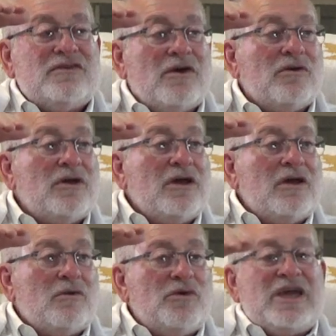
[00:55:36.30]
So
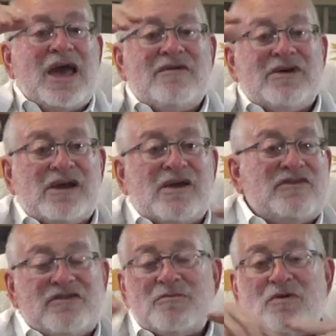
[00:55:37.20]
we have a
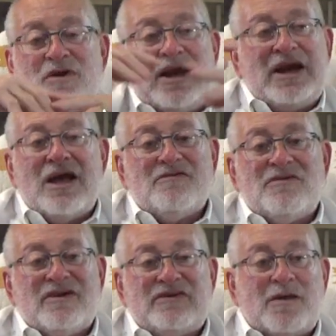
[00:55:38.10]
customer right
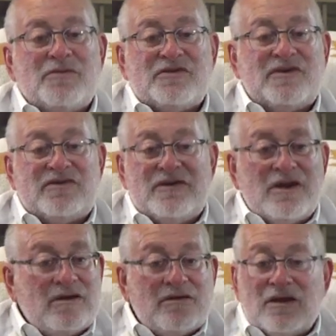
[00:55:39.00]
now, for example,
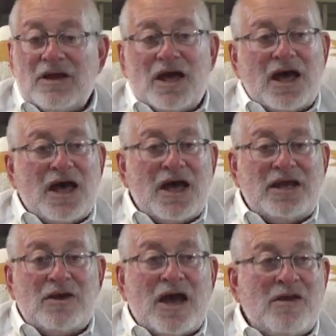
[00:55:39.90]
says, you know,
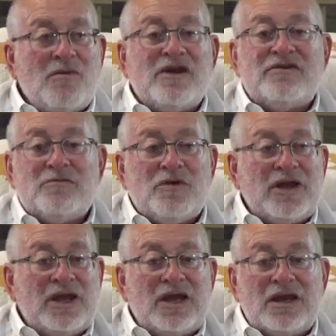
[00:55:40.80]
I, I want to
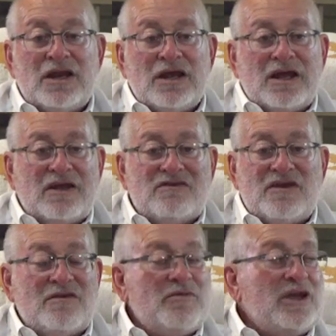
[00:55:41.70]
bring in,
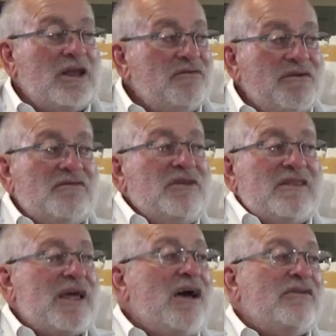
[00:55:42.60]
instead of bringing
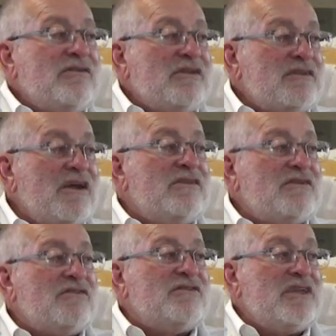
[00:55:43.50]
50,000
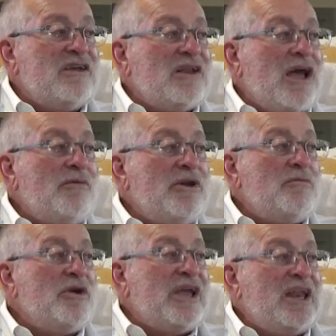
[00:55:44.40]
tons of steel, I
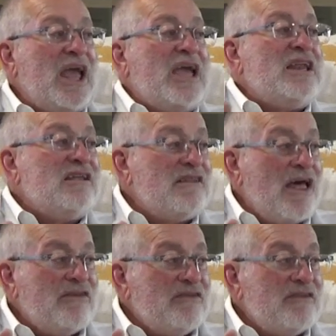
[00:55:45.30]
want to bring in
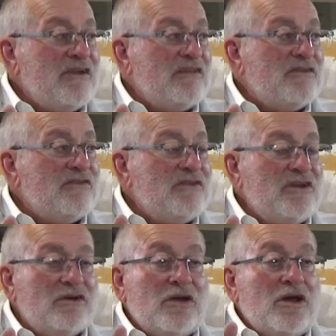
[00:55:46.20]
80,000 tons
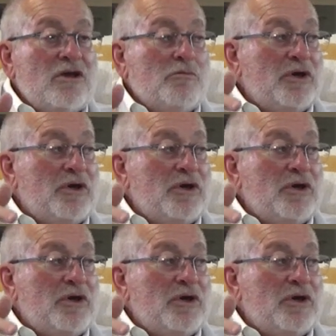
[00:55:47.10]
of steel.